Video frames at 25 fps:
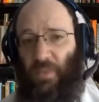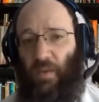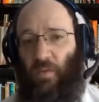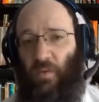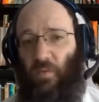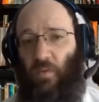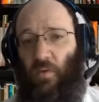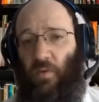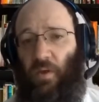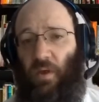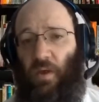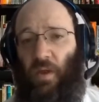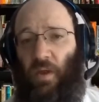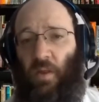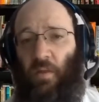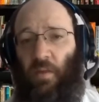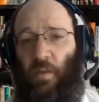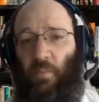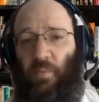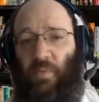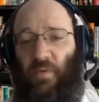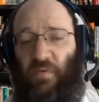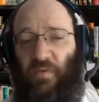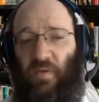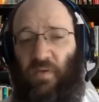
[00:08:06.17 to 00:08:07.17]
So you can end
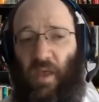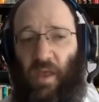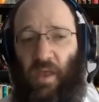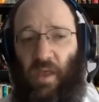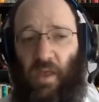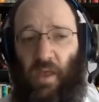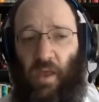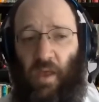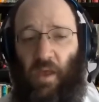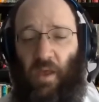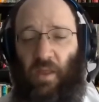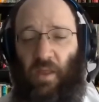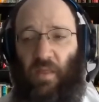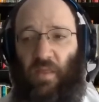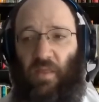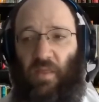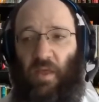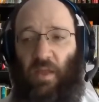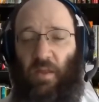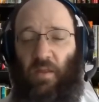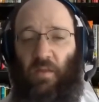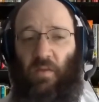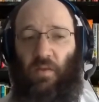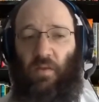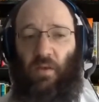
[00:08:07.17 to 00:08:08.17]
up to say
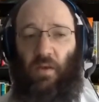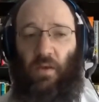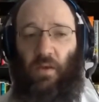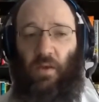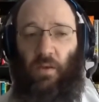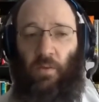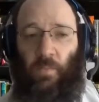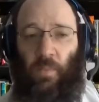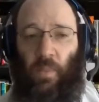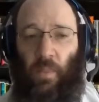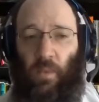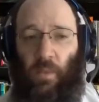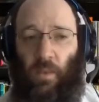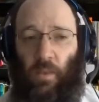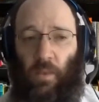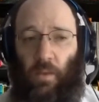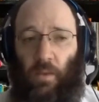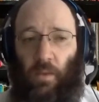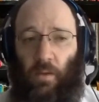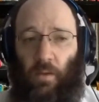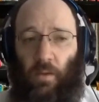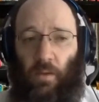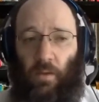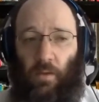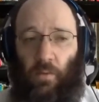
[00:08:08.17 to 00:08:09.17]
that
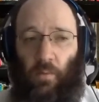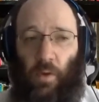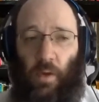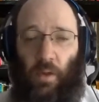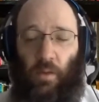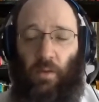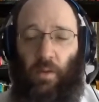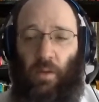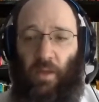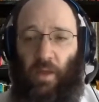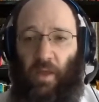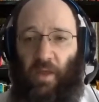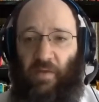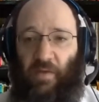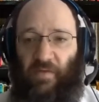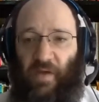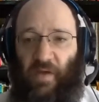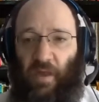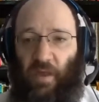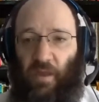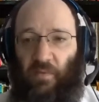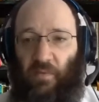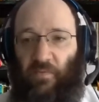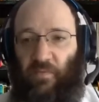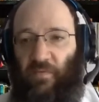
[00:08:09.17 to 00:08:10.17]
well, if I
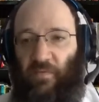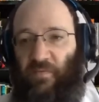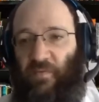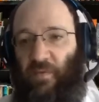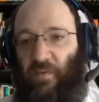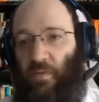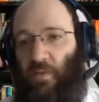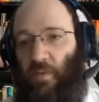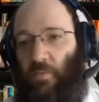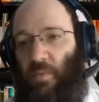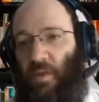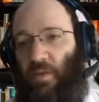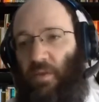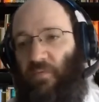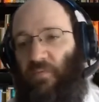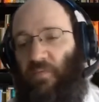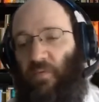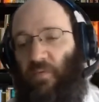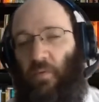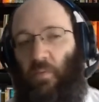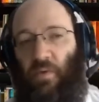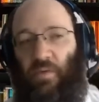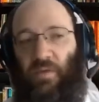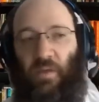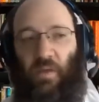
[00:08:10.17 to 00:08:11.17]
can fulfill the
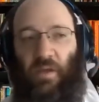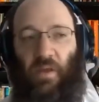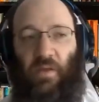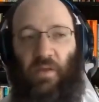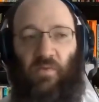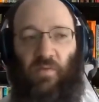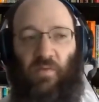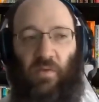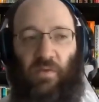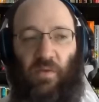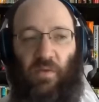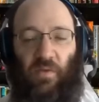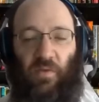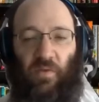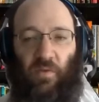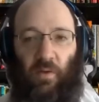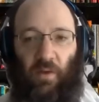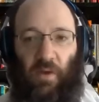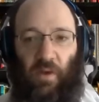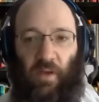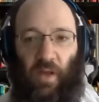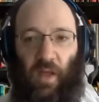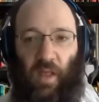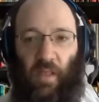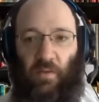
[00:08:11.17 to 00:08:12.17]
mitzvah with an esrog that's
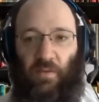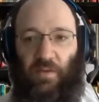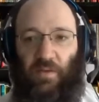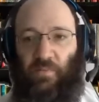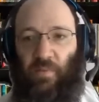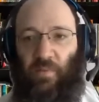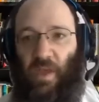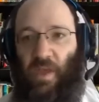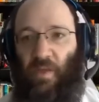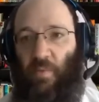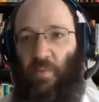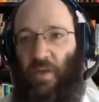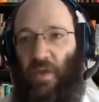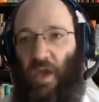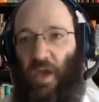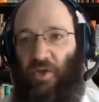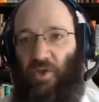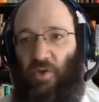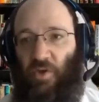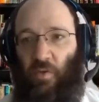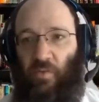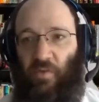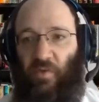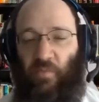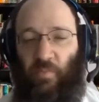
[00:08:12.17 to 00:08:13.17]
$30, maybe I
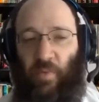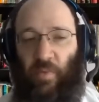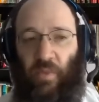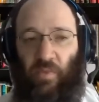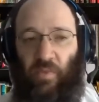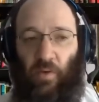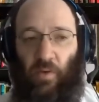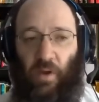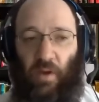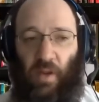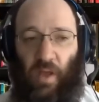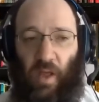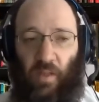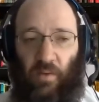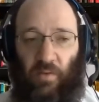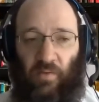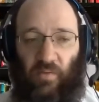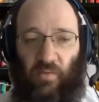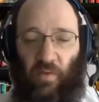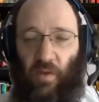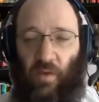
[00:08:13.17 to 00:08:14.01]
should only spend $30.